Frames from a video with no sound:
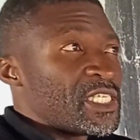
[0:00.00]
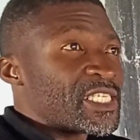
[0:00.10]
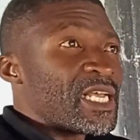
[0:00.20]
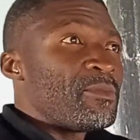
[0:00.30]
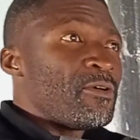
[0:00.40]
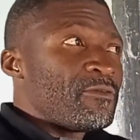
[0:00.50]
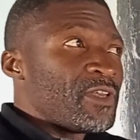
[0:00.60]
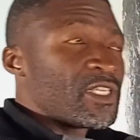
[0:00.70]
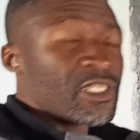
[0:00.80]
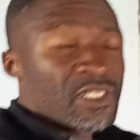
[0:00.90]
some
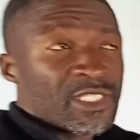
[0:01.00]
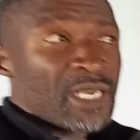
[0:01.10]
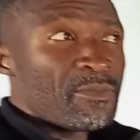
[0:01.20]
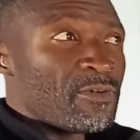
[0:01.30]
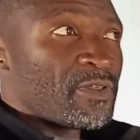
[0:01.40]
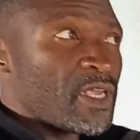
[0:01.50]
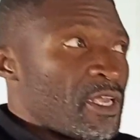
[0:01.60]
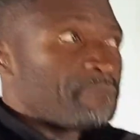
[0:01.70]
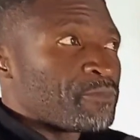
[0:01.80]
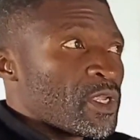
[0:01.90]
of
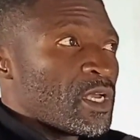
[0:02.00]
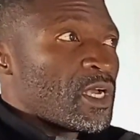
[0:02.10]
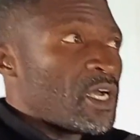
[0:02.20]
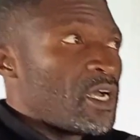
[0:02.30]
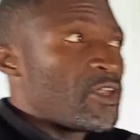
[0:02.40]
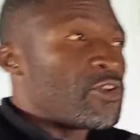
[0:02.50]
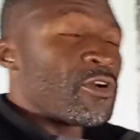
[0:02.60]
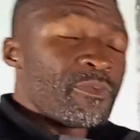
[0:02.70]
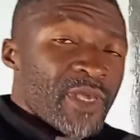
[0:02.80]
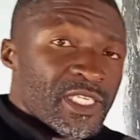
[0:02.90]
the
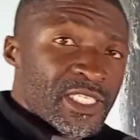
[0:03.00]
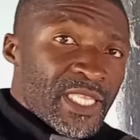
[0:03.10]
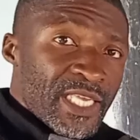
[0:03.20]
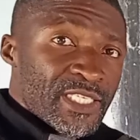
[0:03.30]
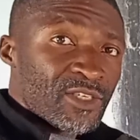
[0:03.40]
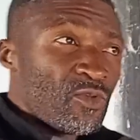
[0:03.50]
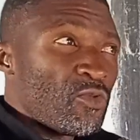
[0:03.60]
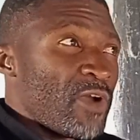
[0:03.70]
European states